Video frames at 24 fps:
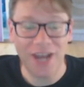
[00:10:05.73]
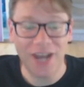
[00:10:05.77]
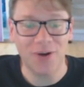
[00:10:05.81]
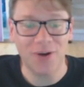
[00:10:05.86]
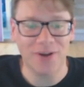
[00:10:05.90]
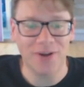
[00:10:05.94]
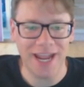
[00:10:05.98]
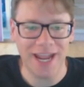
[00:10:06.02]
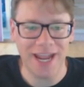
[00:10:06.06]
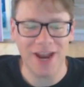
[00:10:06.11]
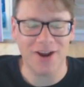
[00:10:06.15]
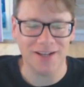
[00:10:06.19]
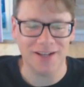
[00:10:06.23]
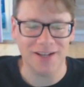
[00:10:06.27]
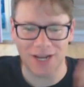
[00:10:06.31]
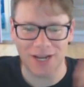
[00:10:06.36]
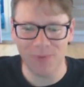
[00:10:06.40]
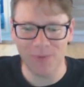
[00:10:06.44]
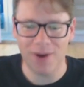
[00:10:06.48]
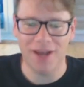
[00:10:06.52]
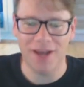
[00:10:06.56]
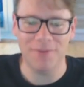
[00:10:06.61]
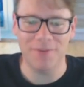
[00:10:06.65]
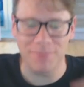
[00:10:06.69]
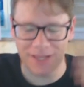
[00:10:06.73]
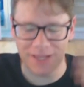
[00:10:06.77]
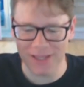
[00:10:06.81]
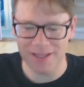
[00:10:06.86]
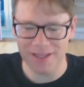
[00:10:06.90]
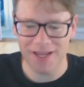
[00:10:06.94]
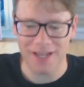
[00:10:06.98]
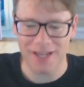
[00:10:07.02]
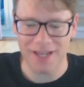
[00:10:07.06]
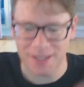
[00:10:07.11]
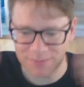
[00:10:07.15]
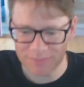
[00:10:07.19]
don't care because I want to be
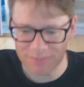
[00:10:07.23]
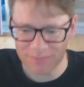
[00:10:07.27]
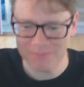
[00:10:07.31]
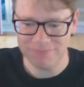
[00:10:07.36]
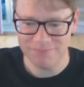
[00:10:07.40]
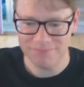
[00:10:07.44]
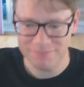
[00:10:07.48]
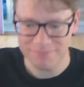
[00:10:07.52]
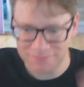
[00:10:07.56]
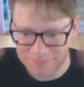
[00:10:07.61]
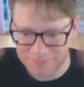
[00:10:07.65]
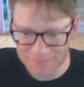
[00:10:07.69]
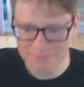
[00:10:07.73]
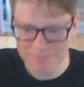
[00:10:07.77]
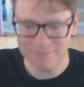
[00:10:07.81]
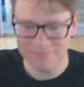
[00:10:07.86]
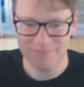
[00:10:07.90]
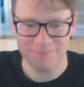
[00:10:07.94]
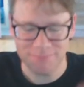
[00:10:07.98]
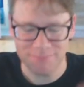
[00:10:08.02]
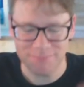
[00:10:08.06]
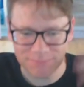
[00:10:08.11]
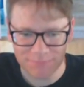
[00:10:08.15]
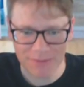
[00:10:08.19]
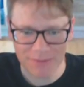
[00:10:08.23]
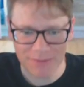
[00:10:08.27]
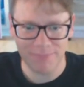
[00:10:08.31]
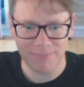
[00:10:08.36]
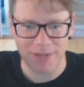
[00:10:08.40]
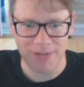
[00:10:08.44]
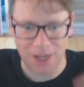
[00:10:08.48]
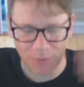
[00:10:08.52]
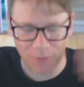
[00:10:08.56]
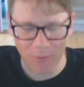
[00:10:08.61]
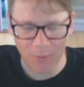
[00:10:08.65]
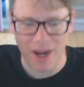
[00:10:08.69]
like, yeah,
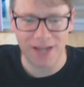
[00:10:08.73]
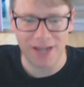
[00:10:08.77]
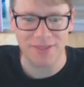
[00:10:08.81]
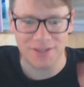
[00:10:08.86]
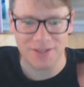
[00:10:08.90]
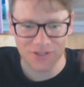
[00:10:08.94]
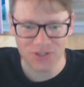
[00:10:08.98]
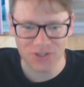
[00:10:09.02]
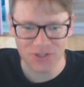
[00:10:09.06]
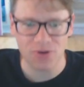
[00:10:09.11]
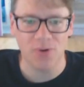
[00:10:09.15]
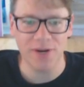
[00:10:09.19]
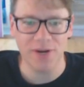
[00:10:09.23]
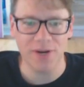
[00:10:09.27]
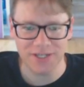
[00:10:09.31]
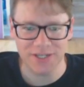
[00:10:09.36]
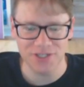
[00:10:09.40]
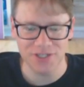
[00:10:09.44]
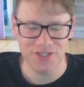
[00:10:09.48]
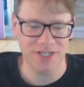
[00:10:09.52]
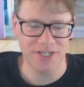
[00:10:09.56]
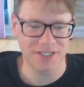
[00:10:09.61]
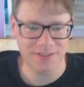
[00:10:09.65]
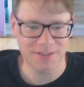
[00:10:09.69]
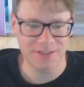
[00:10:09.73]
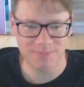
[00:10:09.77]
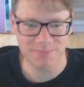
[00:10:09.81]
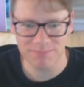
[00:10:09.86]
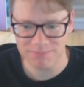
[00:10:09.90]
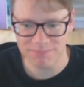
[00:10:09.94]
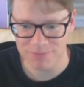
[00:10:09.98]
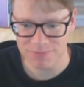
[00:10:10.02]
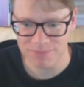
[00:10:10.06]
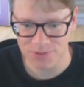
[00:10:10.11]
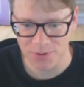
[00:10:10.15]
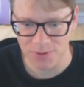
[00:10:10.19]
I want the story to just
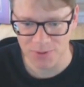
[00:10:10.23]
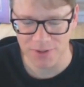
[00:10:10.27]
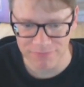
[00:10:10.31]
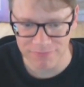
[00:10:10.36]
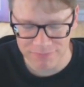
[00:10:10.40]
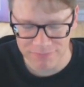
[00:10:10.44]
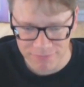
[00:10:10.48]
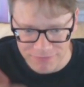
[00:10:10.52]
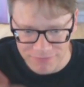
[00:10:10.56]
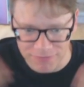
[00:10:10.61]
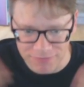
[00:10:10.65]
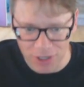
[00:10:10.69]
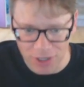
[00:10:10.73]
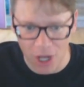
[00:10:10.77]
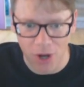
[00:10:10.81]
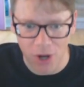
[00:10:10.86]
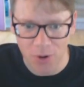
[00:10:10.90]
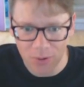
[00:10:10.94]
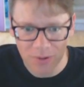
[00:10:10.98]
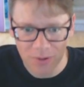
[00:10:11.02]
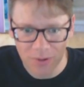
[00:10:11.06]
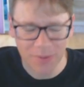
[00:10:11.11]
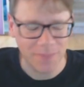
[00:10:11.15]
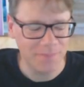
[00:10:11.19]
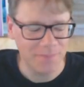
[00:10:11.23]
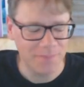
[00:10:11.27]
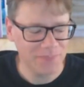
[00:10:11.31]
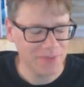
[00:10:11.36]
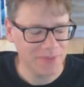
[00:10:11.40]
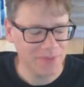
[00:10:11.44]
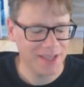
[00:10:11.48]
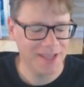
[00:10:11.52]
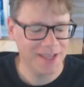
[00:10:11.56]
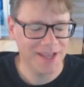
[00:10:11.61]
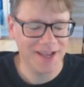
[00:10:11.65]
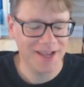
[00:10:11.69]
sort of flow.
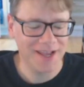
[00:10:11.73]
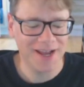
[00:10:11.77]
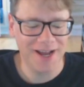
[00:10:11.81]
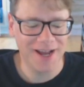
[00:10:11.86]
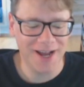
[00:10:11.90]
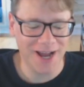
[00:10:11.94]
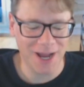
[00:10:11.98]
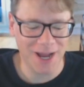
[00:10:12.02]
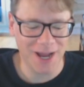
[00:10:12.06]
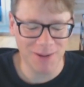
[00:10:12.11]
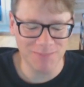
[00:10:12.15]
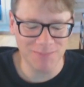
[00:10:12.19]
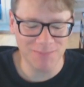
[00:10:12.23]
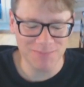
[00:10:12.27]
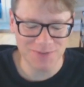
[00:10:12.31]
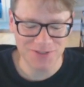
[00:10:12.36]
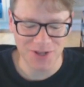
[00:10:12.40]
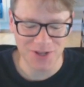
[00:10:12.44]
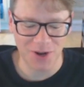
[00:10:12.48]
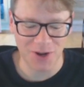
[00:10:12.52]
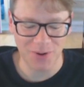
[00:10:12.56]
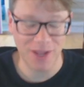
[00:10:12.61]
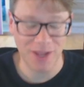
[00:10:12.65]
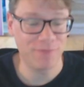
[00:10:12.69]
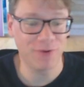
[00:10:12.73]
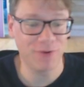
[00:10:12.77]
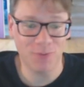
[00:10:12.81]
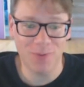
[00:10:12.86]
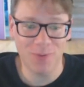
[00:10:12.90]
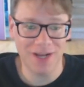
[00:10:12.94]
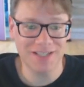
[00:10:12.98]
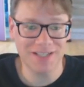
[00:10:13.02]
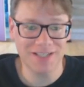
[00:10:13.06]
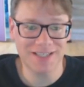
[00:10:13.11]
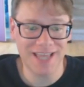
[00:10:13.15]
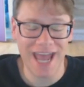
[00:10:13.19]
Mm-hmm. Um, so if it
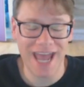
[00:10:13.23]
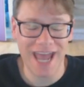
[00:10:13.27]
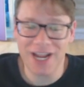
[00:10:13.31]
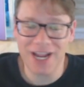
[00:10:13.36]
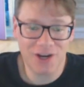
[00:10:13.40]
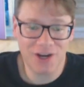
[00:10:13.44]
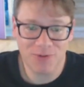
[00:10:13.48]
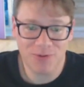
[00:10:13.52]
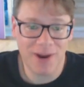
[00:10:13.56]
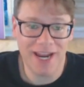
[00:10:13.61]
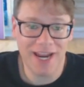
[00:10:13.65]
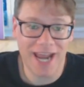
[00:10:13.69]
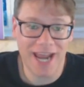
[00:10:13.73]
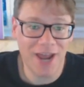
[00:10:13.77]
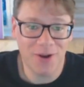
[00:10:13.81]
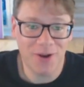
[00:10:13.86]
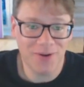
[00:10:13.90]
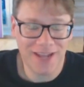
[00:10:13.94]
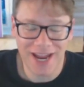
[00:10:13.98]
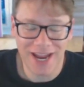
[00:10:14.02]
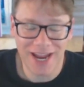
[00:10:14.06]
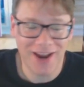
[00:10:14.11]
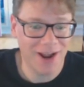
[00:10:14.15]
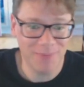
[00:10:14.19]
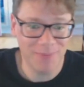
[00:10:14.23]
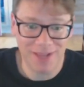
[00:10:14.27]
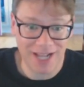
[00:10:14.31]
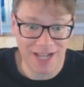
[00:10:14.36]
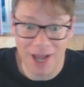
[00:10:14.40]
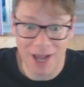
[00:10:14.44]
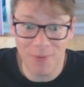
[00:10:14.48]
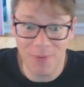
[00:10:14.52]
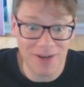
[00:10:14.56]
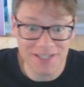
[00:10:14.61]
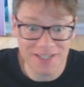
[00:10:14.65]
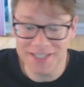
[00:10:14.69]
was that, great. I don't care. I'm
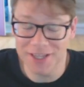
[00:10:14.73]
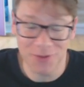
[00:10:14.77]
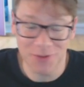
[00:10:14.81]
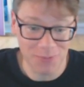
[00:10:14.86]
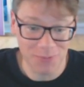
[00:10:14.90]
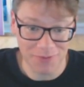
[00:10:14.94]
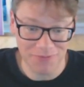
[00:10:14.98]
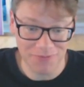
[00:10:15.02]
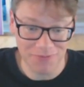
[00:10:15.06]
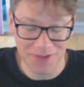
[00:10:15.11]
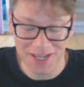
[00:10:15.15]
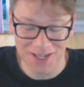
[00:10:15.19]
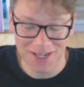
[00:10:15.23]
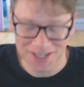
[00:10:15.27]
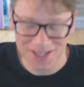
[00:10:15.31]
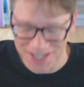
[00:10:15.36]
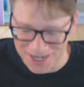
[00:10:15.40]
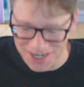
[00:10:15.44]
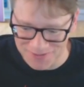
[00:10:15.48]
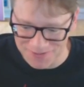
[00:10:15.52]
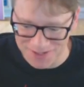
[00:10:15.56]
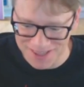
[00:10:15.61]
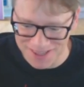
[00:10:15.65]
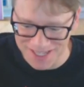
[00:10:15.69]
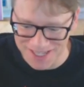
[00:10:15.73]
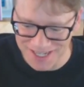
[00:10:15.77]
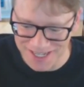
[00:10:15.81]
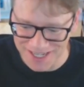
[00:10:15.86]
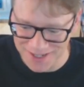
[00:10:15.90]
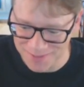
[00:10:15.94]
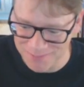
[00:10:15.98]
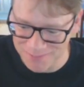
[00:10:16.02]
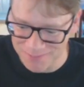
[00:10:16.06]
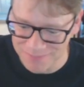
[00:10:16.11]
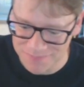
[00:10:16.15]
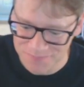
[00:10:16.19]
like, I want to see the reveal and
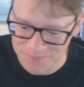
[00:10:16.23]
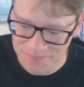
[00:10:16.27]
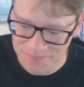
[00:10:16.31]
everything. Um,